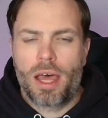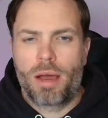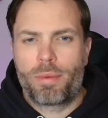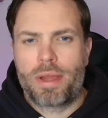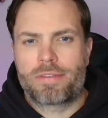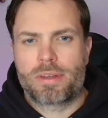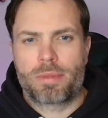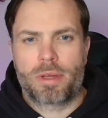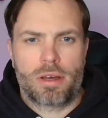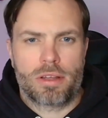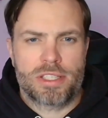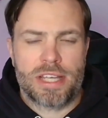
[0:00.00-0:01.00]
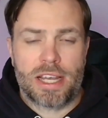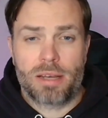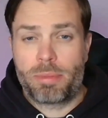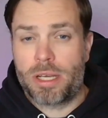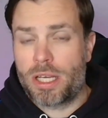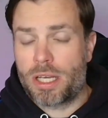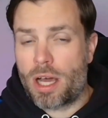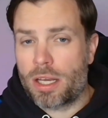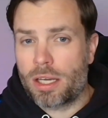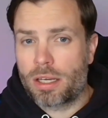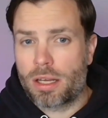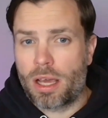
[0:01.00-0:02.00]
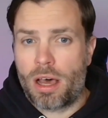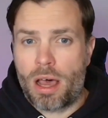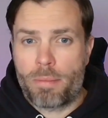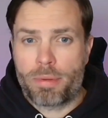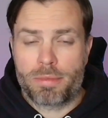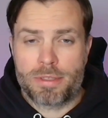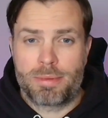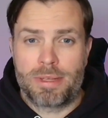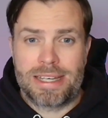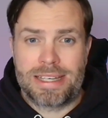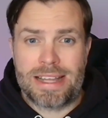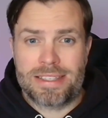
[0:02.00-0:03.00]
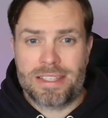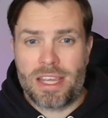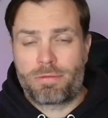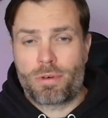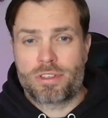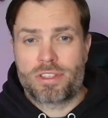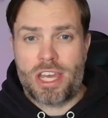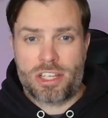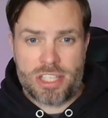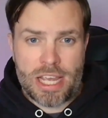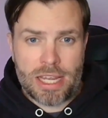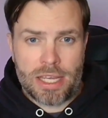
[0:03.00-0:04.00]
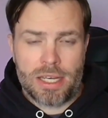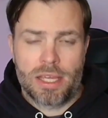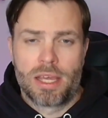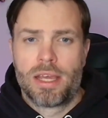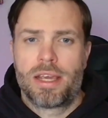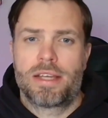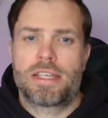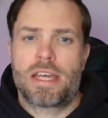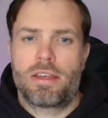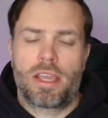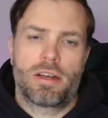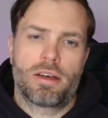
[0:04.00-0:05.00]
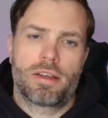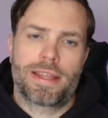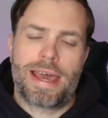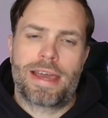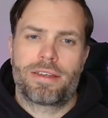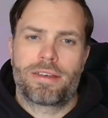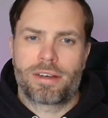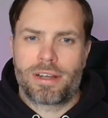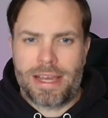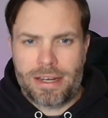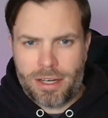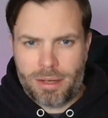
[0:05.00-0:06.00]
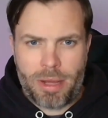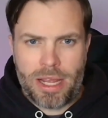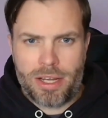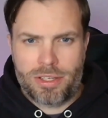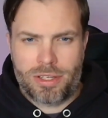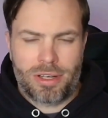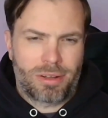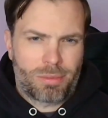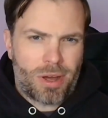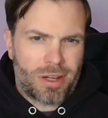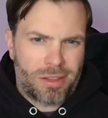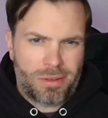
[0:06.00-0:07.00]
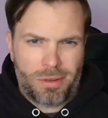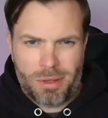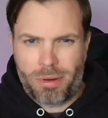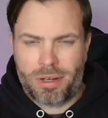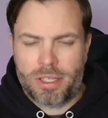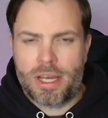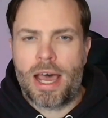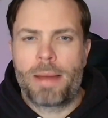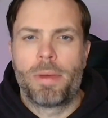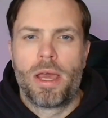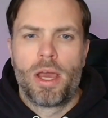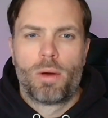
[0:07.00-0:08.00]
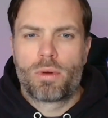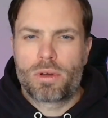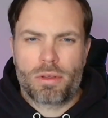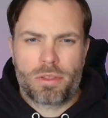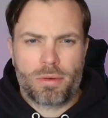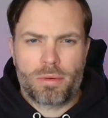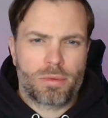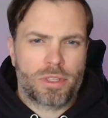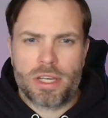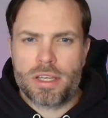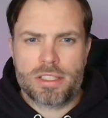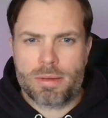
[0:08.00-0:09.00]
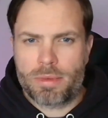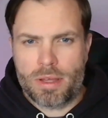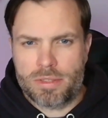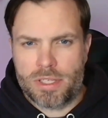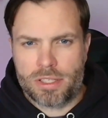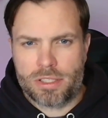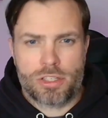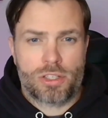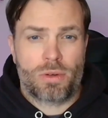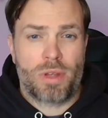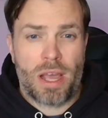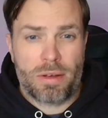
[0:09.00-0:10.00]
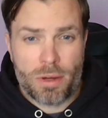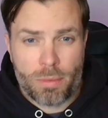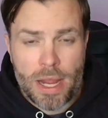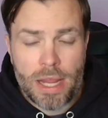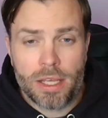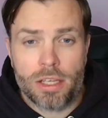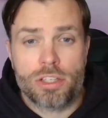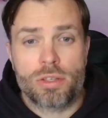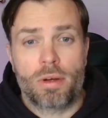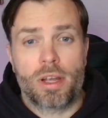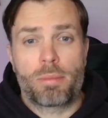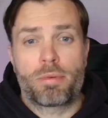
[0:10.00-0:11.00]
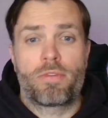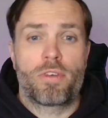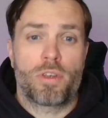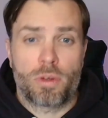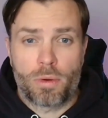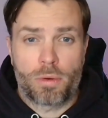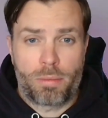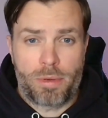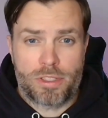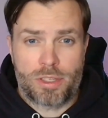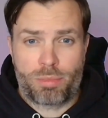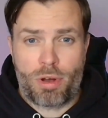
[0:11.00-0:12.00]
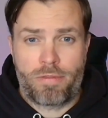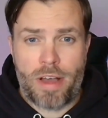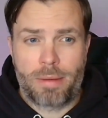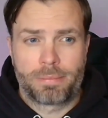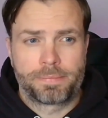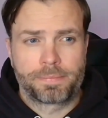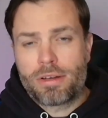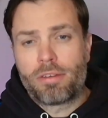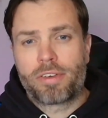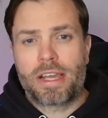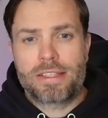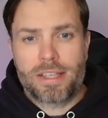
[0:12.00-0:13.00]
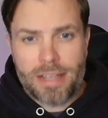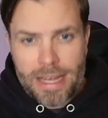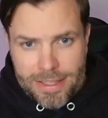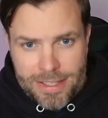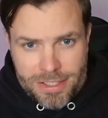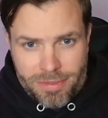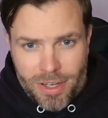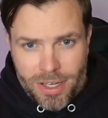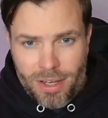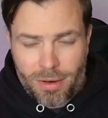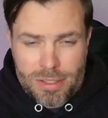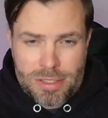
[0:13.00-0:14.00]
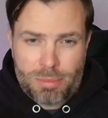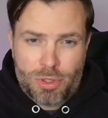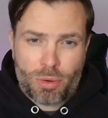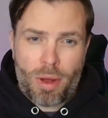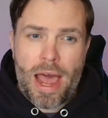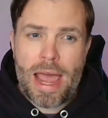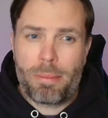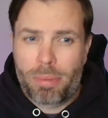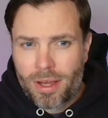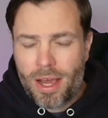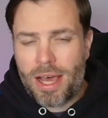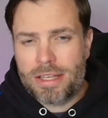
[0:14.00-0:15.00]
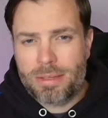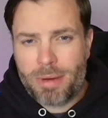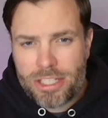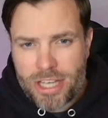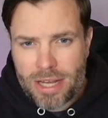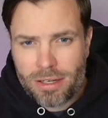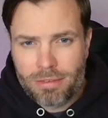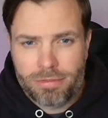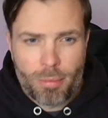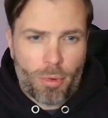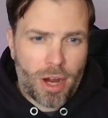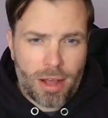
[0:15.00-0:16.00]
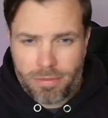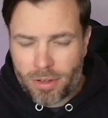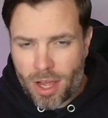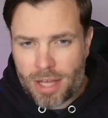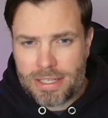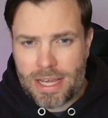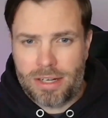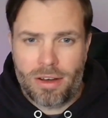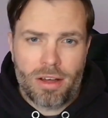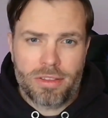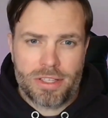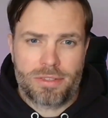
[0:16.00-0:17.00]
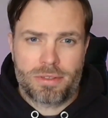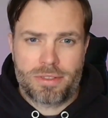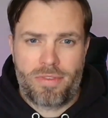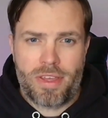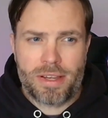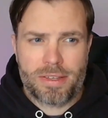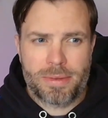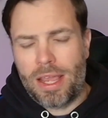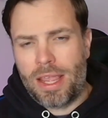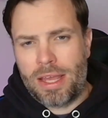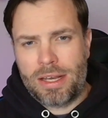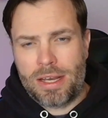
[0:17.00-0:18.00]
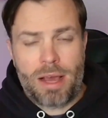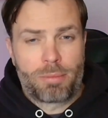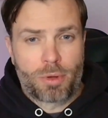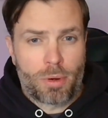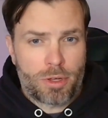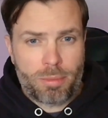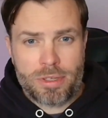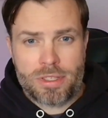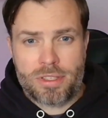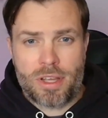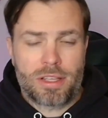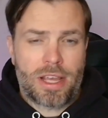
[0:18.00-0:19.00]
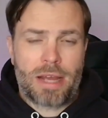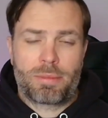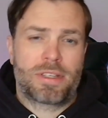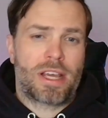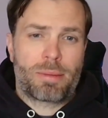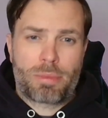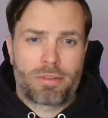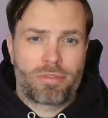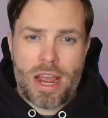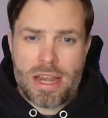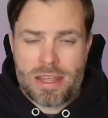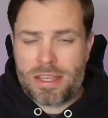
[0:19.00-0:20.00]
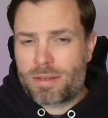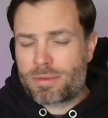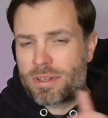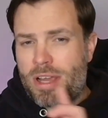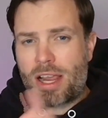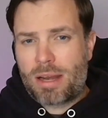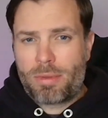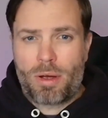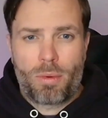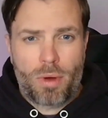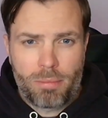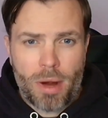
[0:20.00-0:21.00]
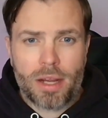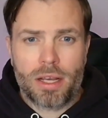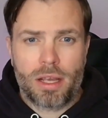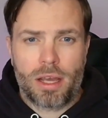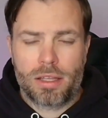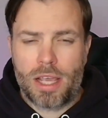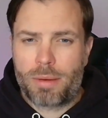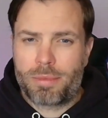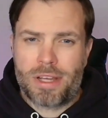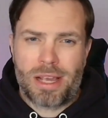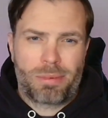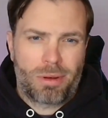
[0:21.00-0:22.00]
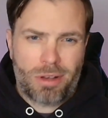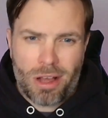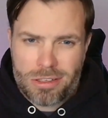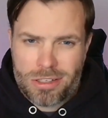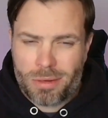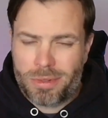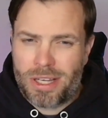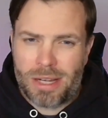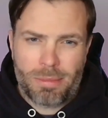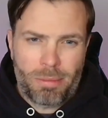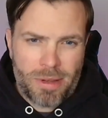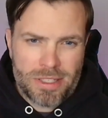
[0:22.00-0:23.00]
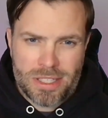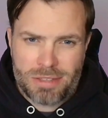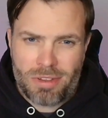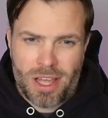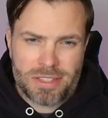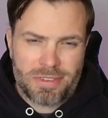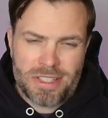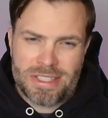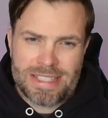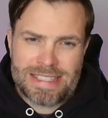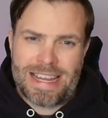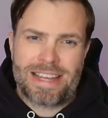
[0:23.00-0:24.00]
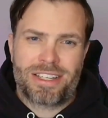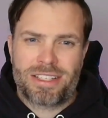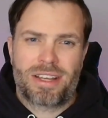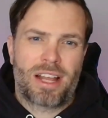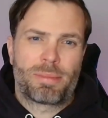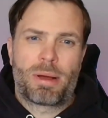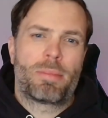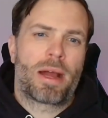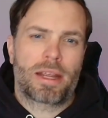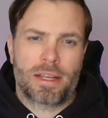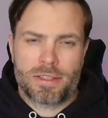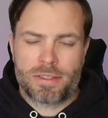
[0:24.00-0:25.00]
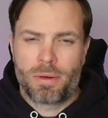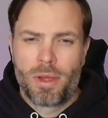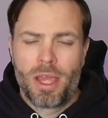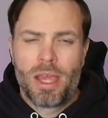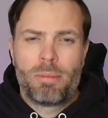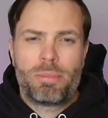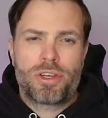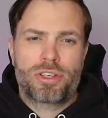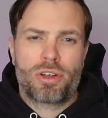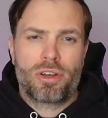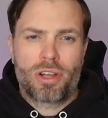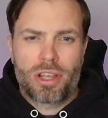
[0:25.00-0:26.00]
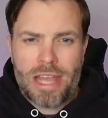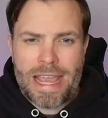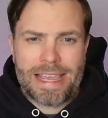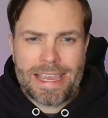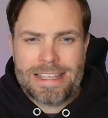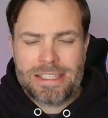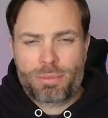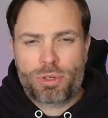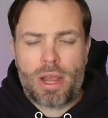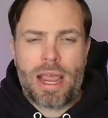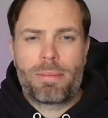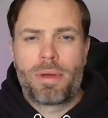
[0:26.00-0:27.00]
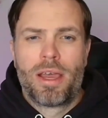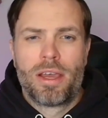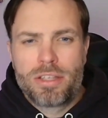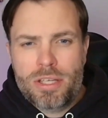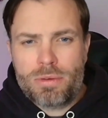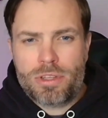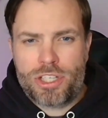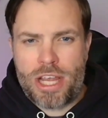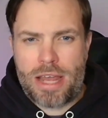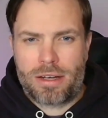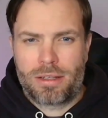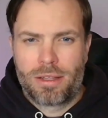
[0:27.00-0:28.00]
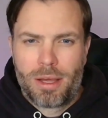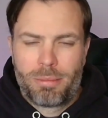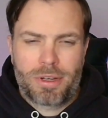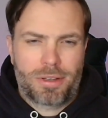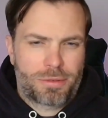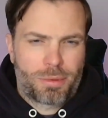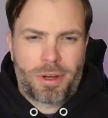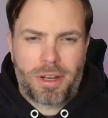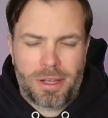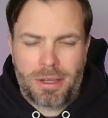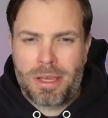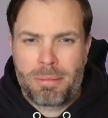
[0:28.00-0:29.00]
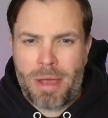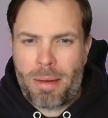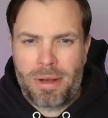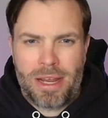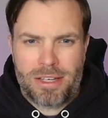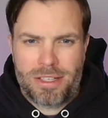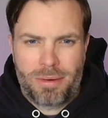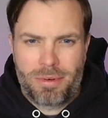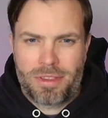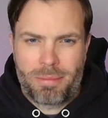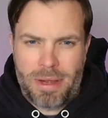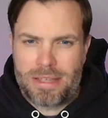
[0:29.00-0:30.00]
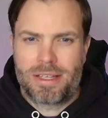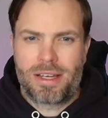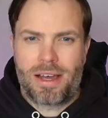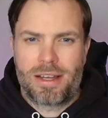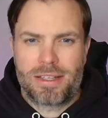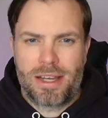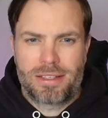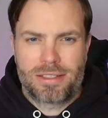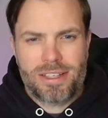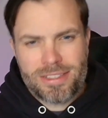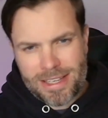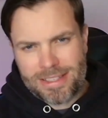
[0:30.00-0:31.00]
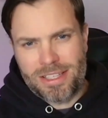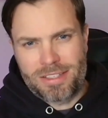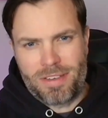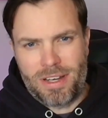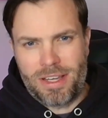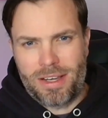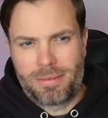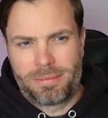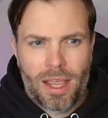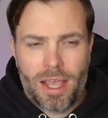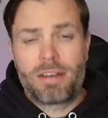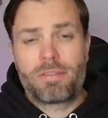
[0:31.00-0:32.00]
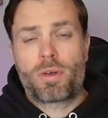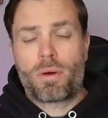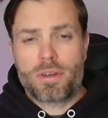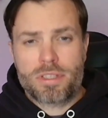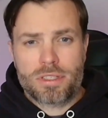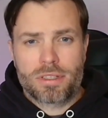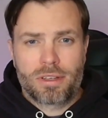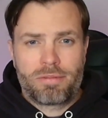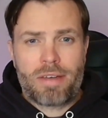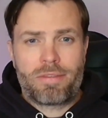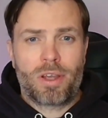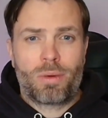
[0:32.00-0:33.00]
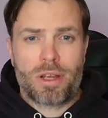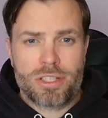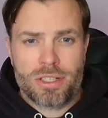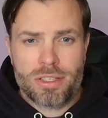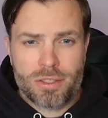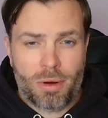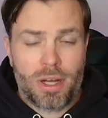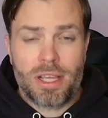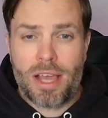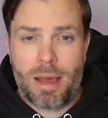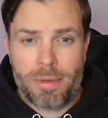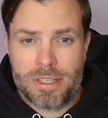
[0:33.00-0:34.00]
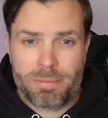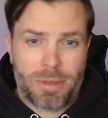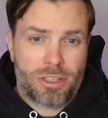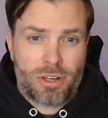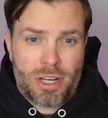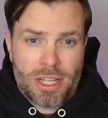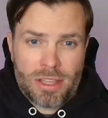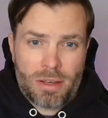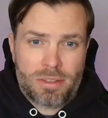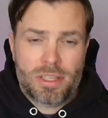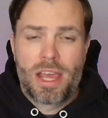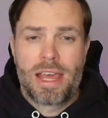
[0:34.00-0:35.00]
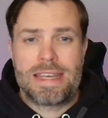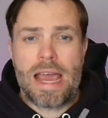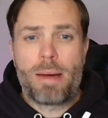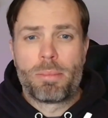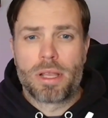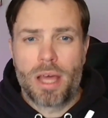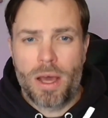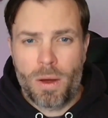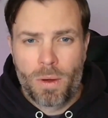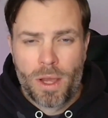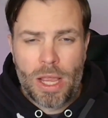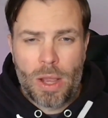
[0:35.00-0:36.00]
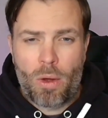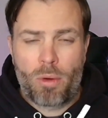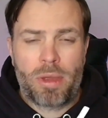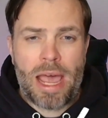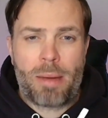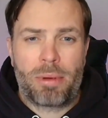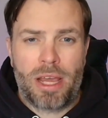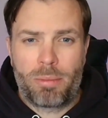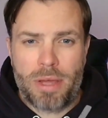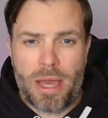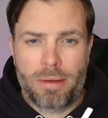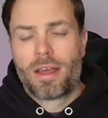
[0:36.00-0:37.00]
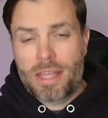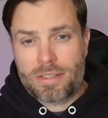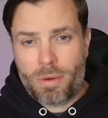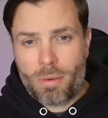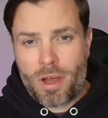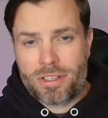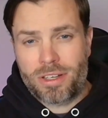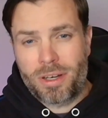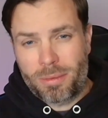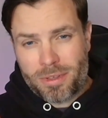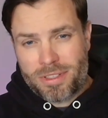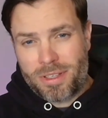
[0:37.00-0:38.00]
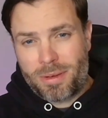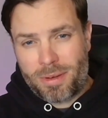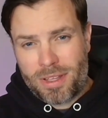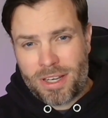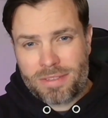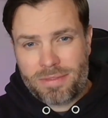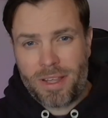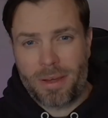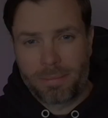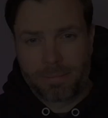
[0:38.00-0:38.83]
We have something called a second opinion audit. onpurposemedia.ca/second is how you get onto that. You're going to land on a page. It'll walk you through. You book a time. We'll go through and we'll tell you some of those things and show you how your ranking is showing up for your Google Business Profile. Don't forget to like this video and subscribe to my channel for more helpful content on these sorts of things and it help growing your business online. We talk about a variety of things. We're talking about marketing online. We talk about culture. We talk about business philosophies. It's not just all about marketing. So be sure to like and subscribe to the channel because we're going to keep coming at you with amazing content, just like this video. And of course, if you have any questions or any comments, make sure to hit those down below and we'll be happy to help you out. Thanks for watching and we'll see you on the next video.